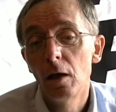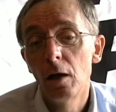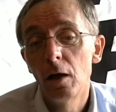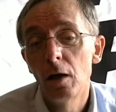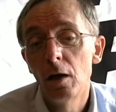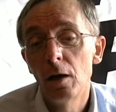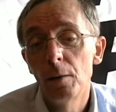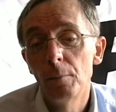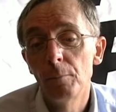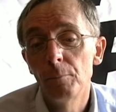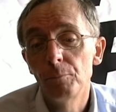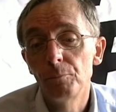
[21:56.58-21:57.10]

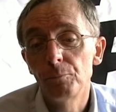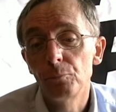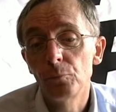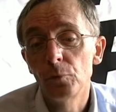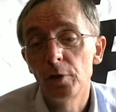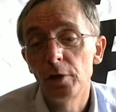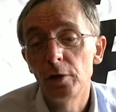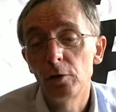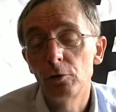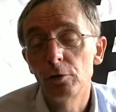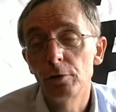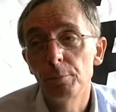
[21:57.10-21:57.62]
That
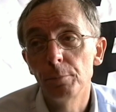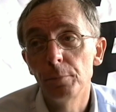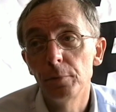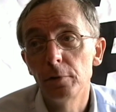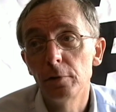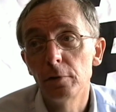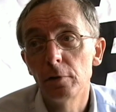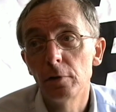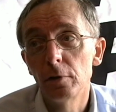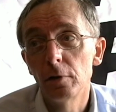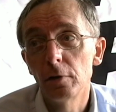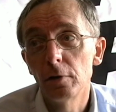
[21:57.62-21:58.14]
he couldn't
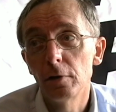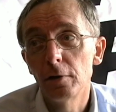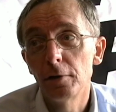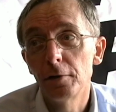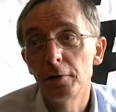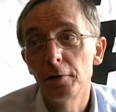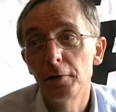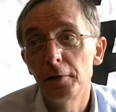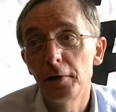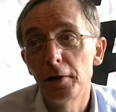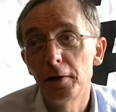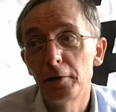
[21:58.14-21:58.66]
be
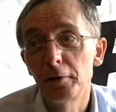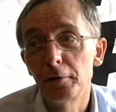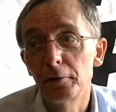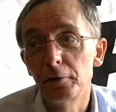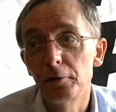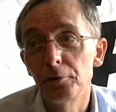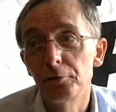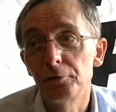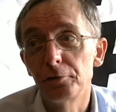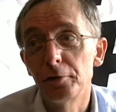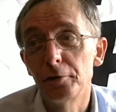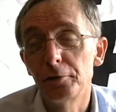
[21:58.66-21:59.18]
an
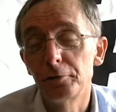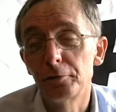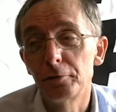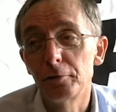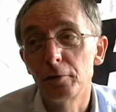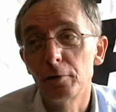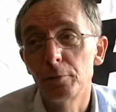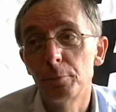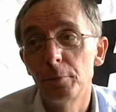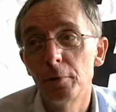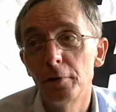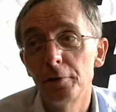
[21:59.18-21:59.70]
anarchist
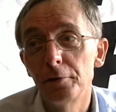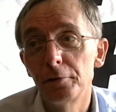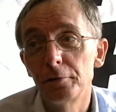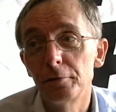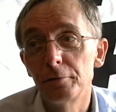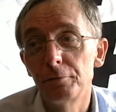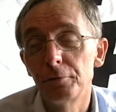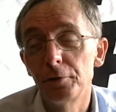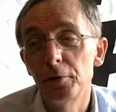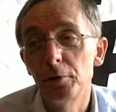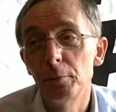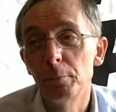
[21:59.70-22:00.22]

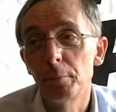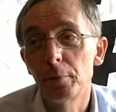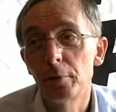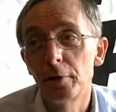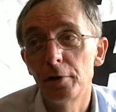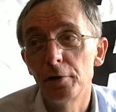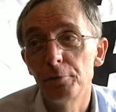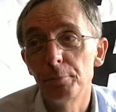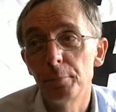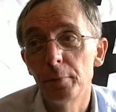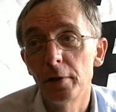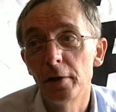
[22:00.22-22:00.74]
under Freedom
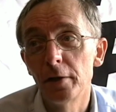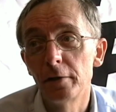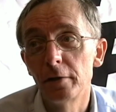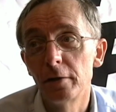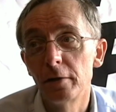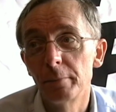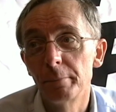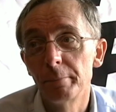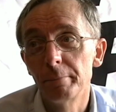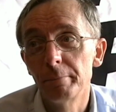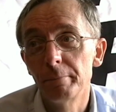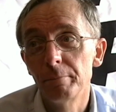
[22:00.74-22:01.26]
Party's
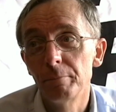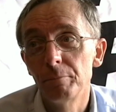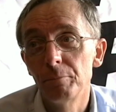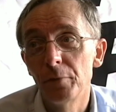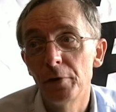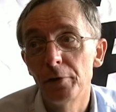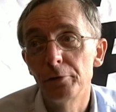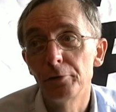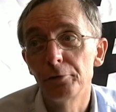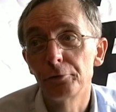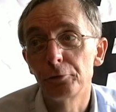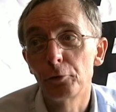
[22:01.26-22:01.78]
banner.
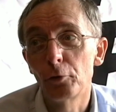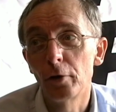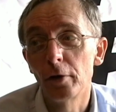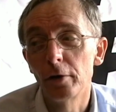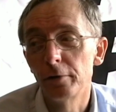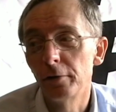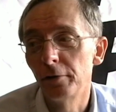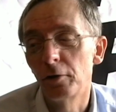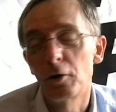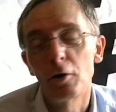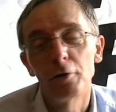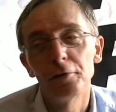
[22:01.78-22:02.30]
End of story.
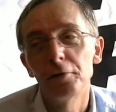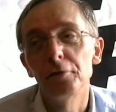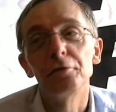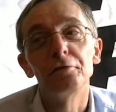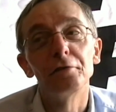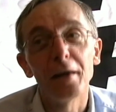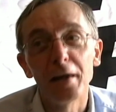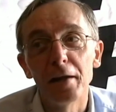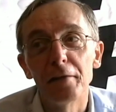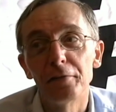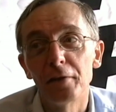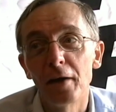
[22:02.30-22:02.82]
Didn't
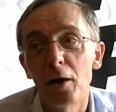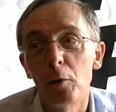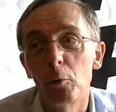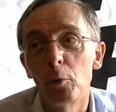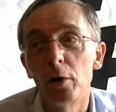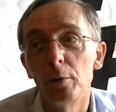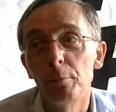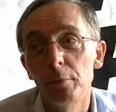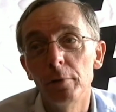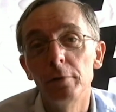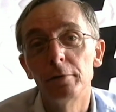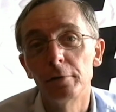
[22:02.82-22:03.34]
say it that
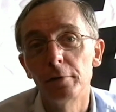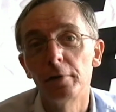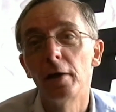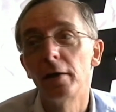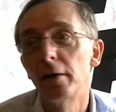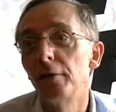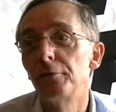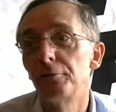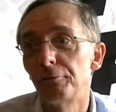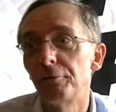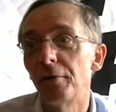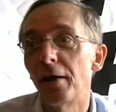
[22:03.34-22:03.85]
way, but today
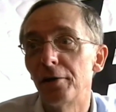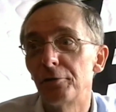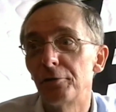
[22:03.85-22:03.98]
that's